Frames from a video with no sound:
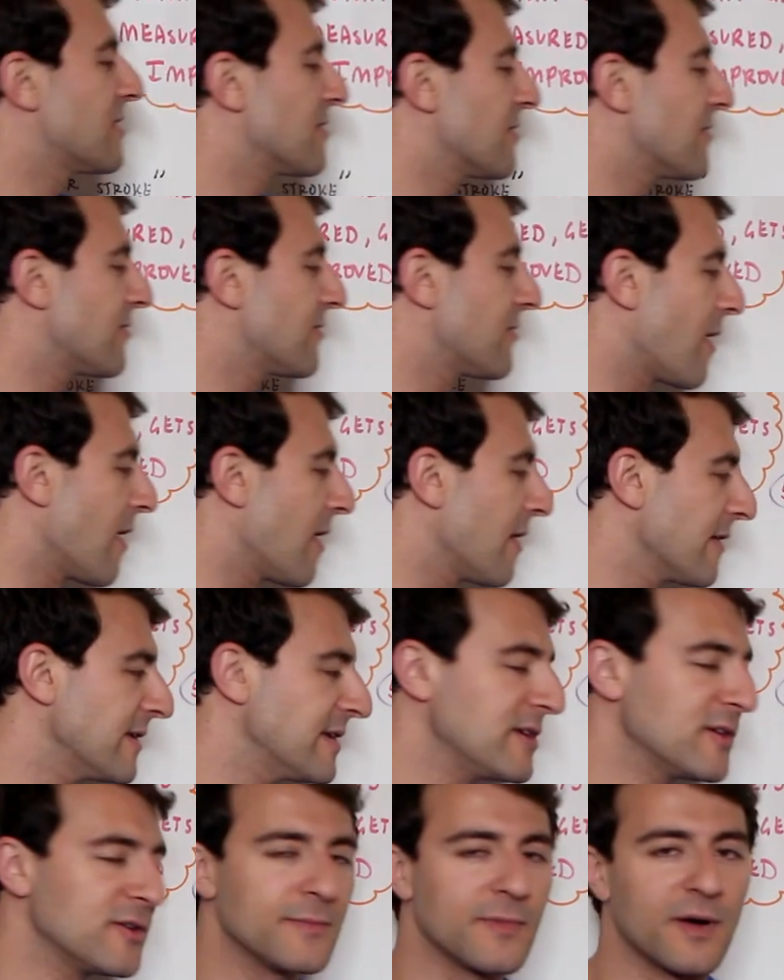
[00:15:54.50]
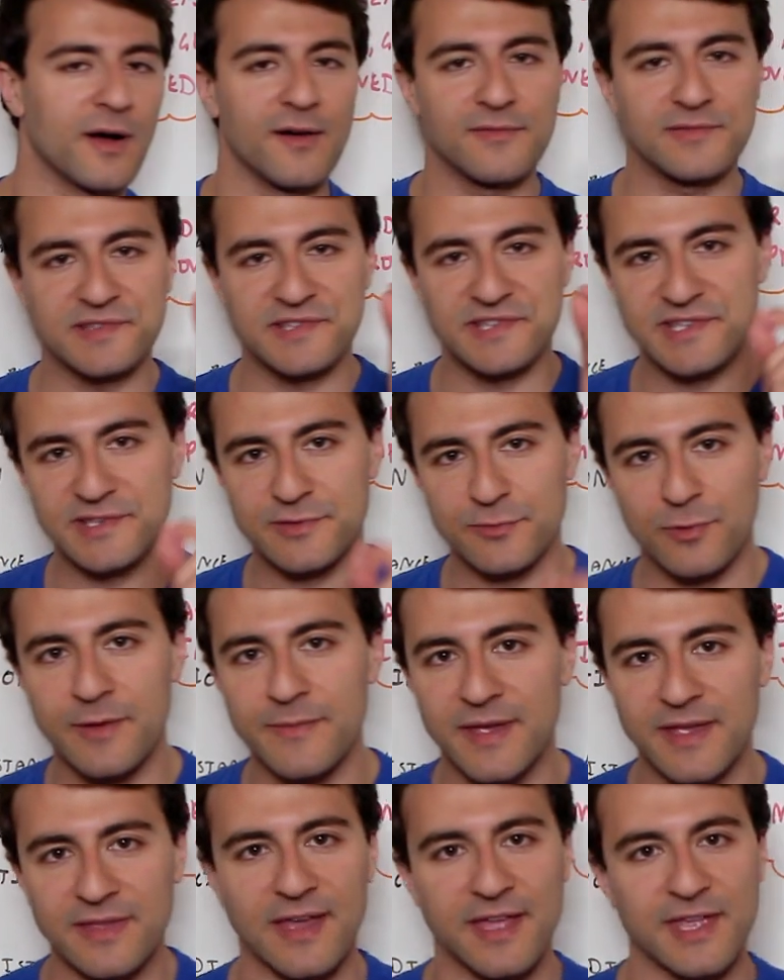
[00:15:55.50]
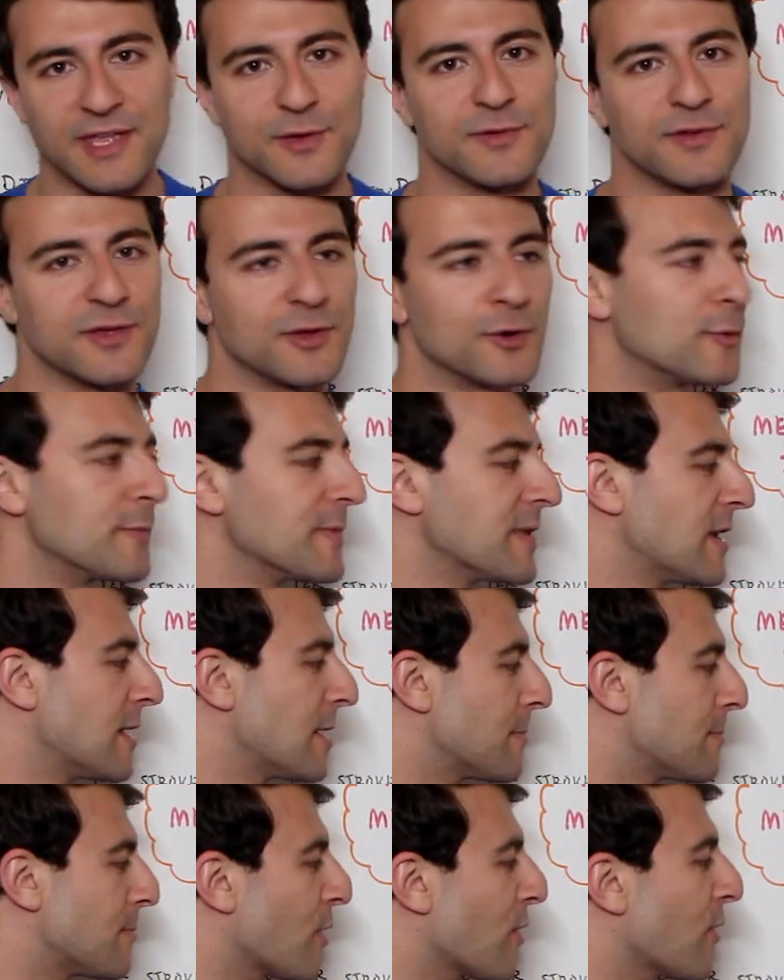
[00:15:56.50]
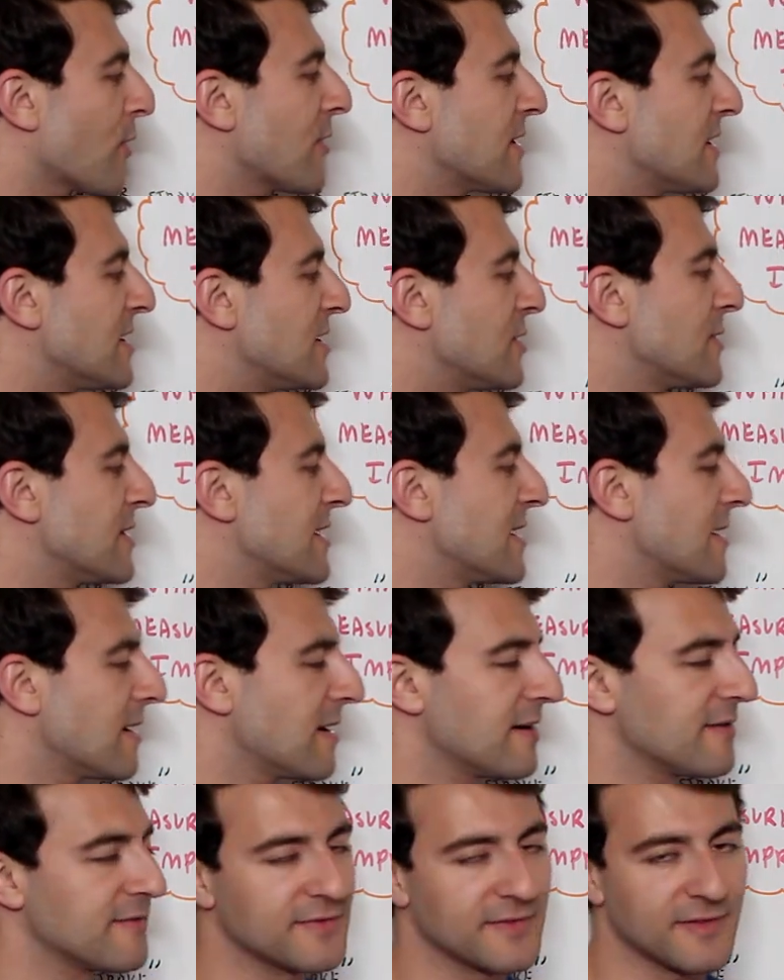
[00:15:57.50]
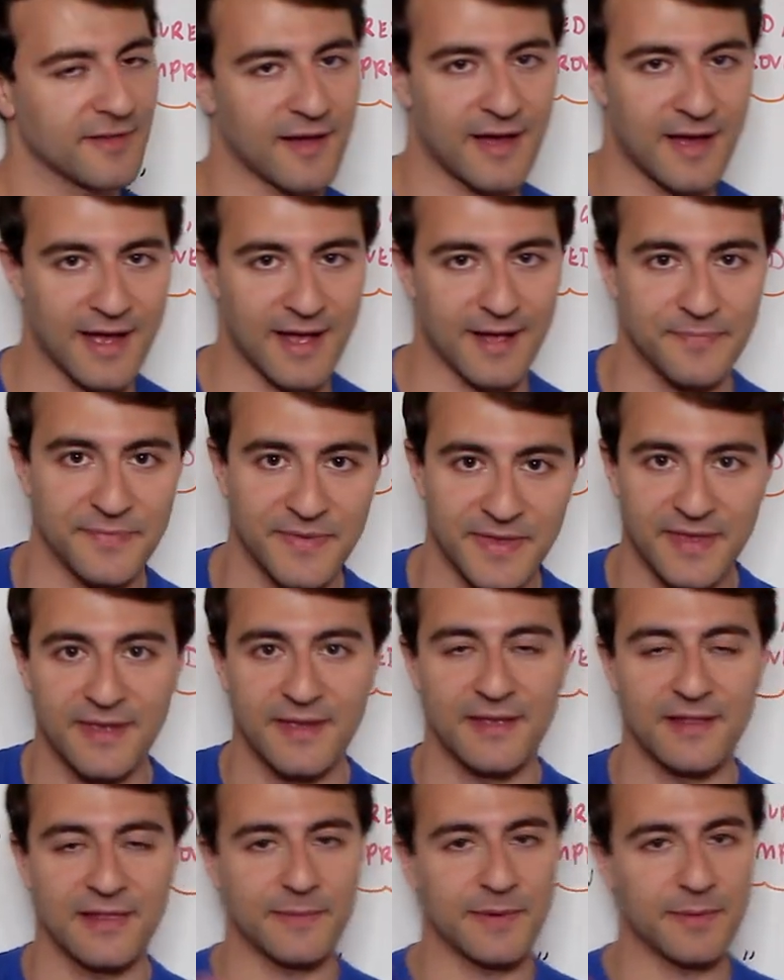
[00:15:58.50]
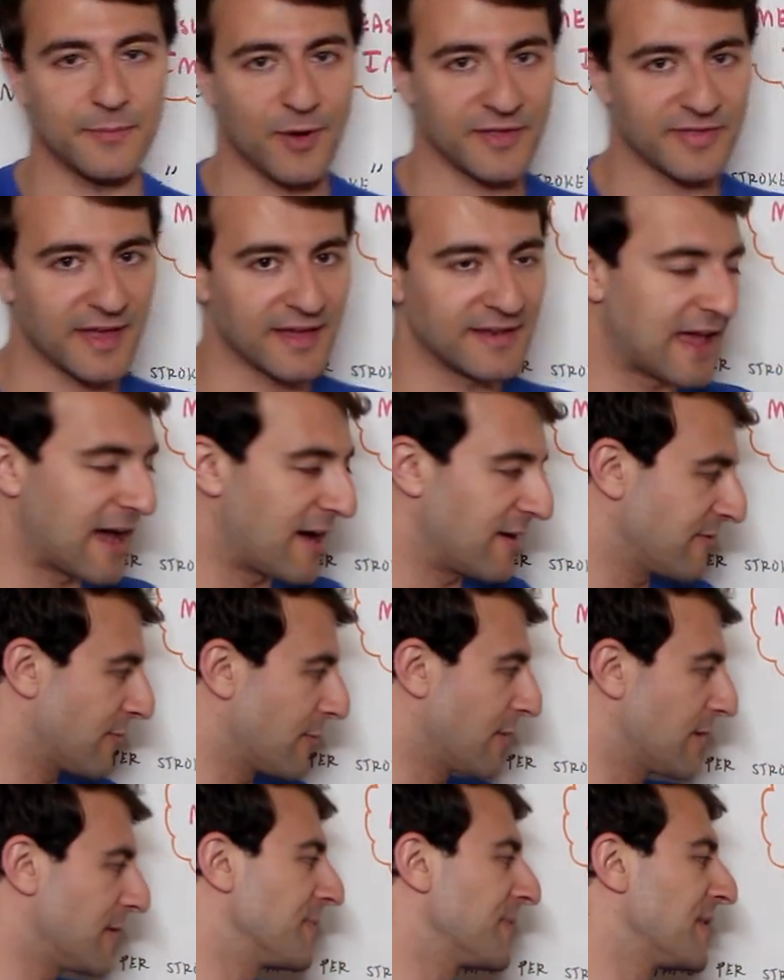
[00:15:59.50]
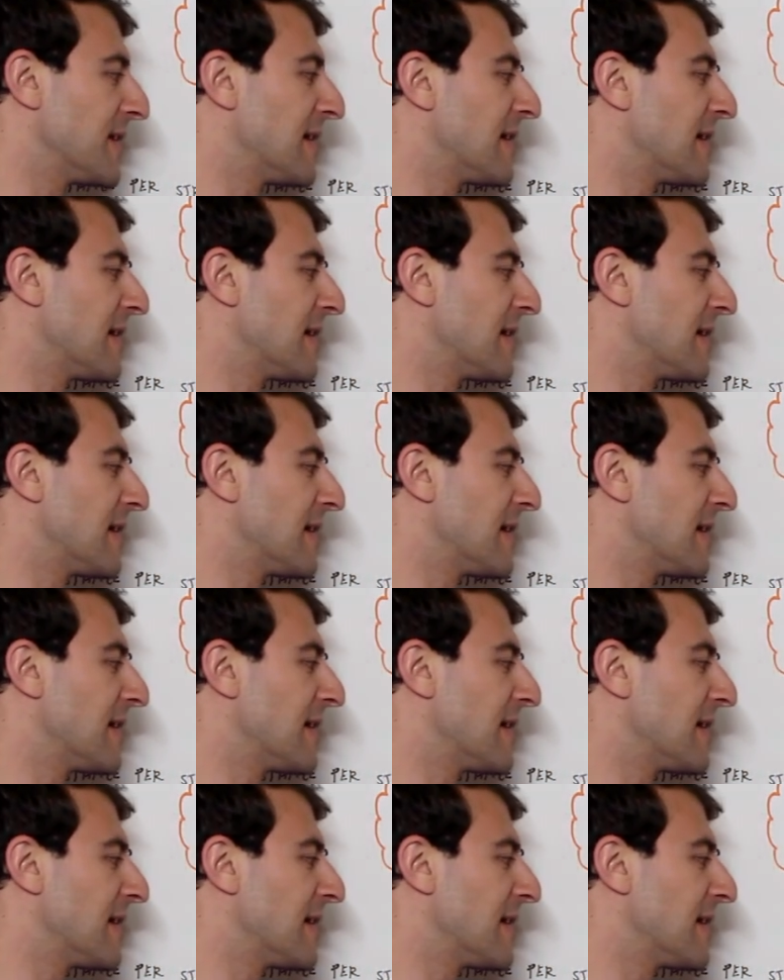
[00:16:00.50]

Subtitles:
the volume of swimming that you do per unit of time. Let me break that down for you.